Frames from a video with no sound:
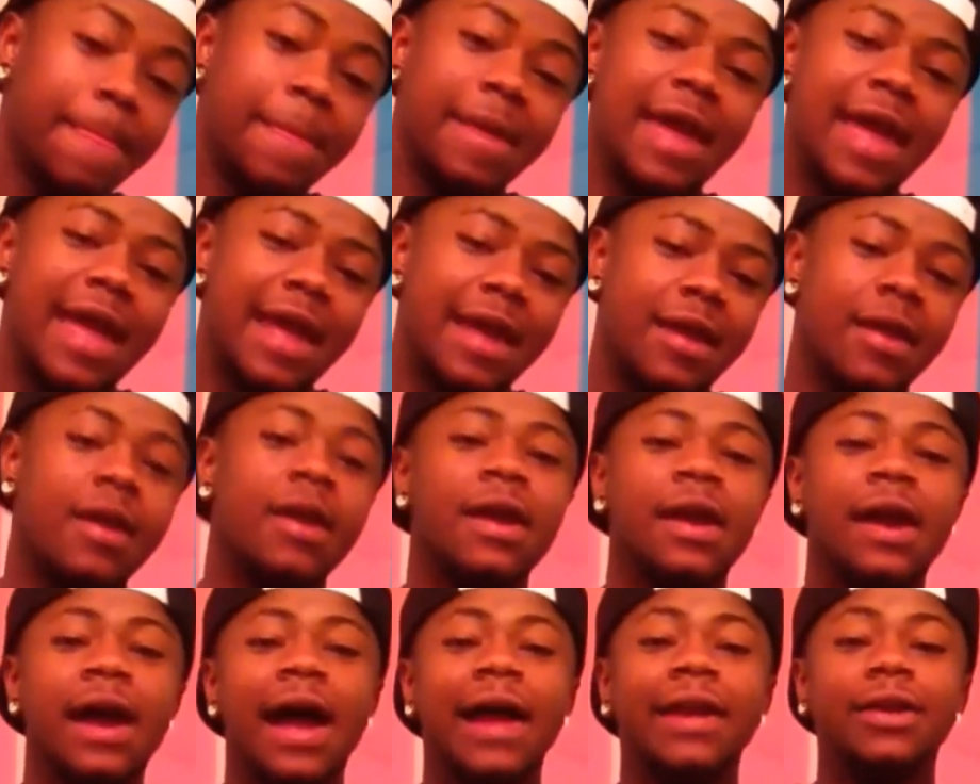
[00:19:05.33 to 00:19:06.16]
gay,
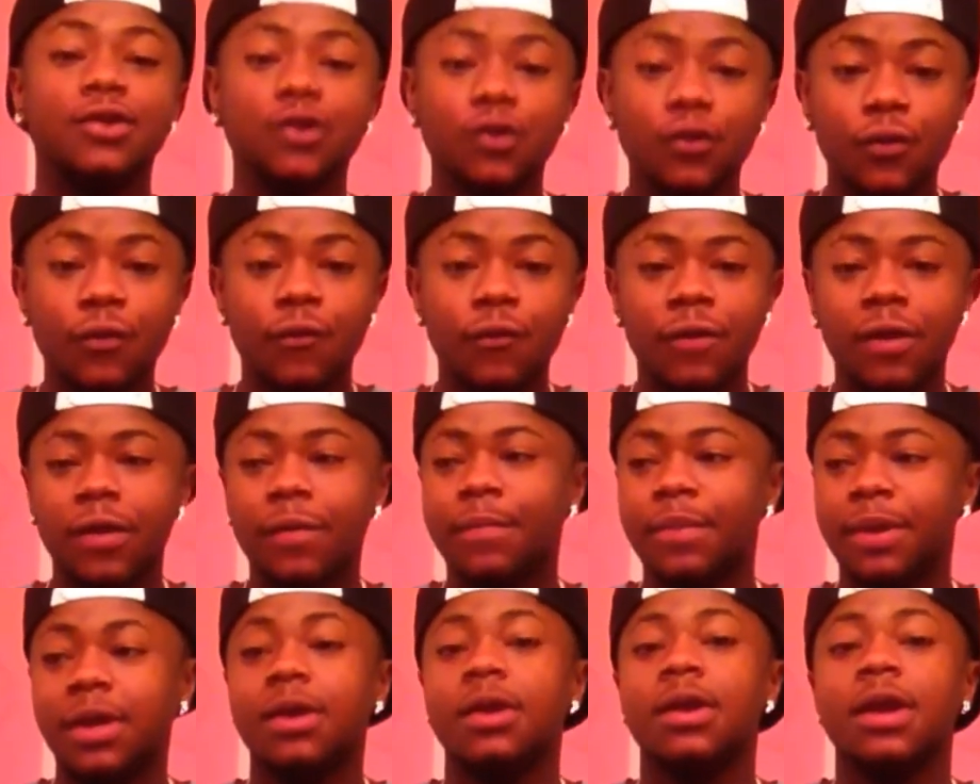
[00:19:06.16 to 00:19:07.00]
and you think
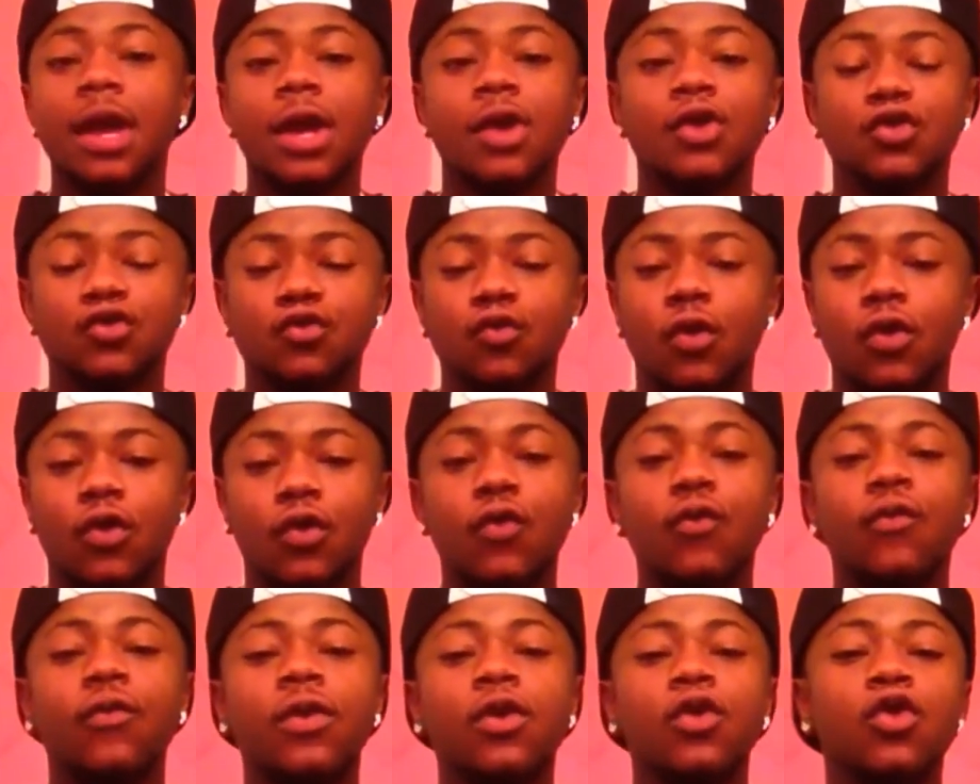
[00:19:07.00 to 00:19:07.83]
being gay is wrong,
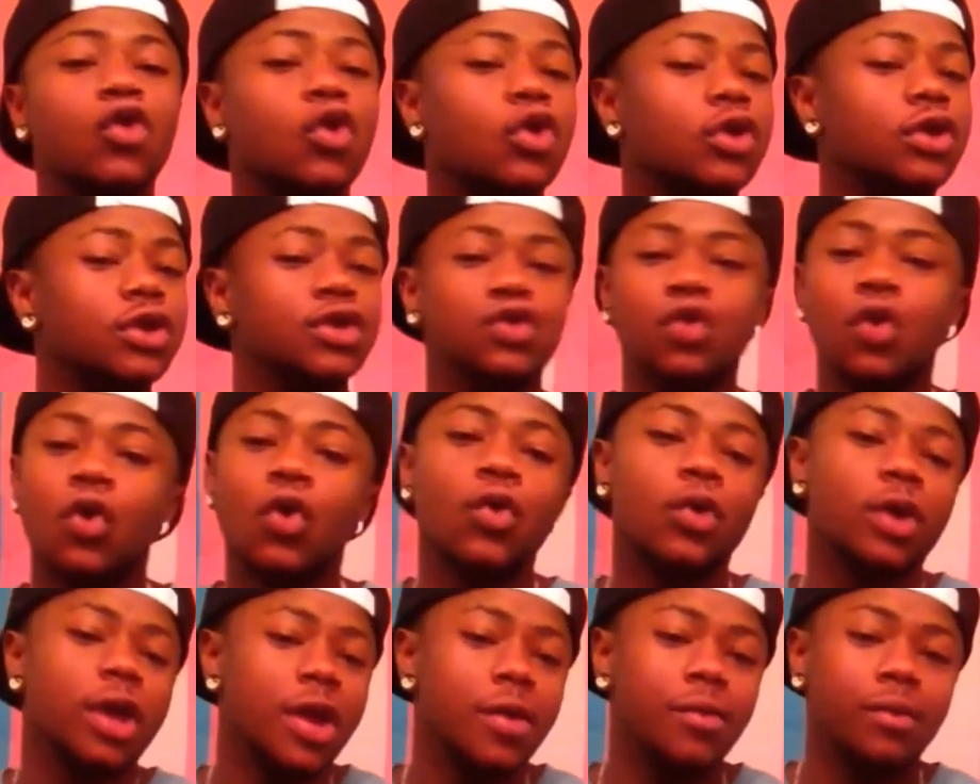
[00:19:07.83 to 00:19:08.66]
you think God is not
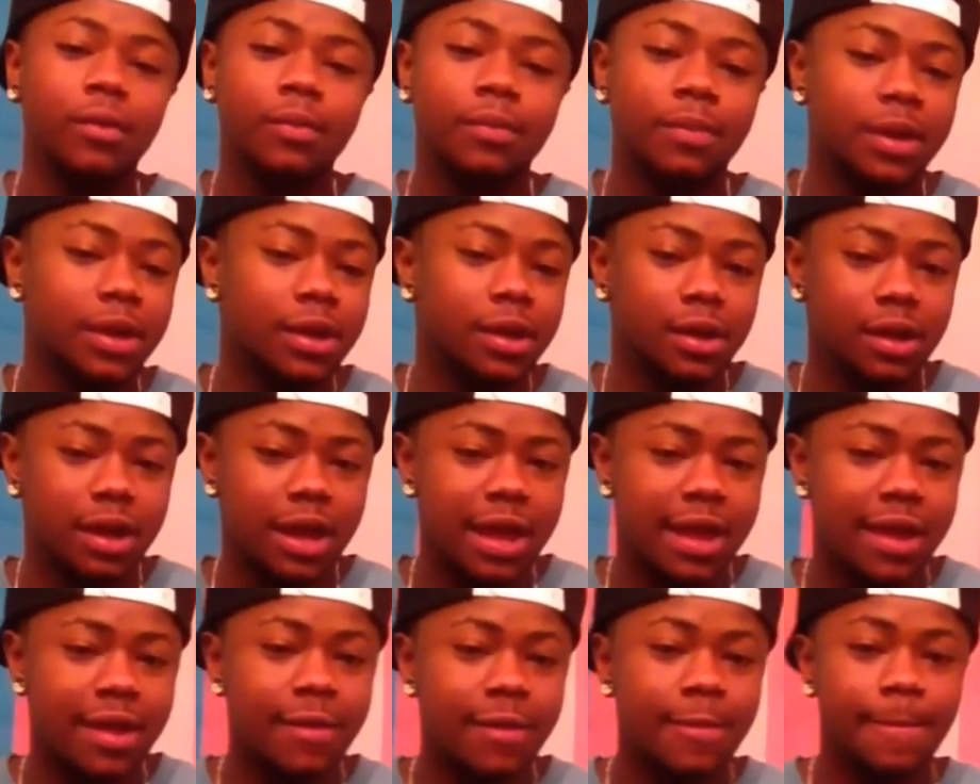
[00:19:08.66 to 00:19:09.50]
okay with being
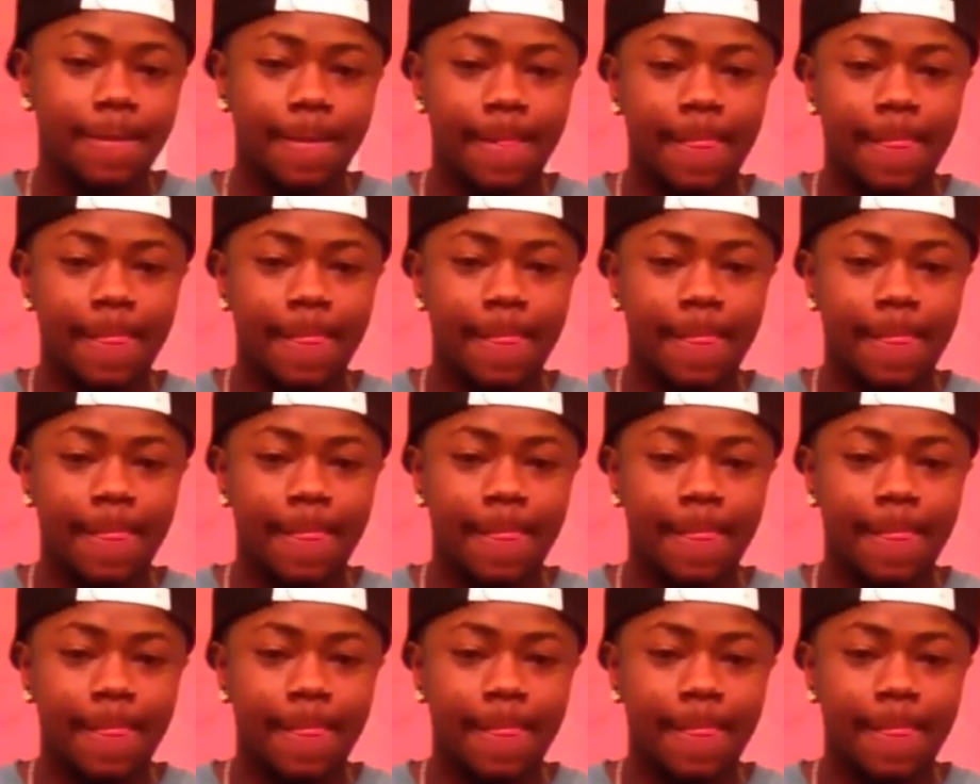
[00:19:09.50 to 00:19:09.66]
gay,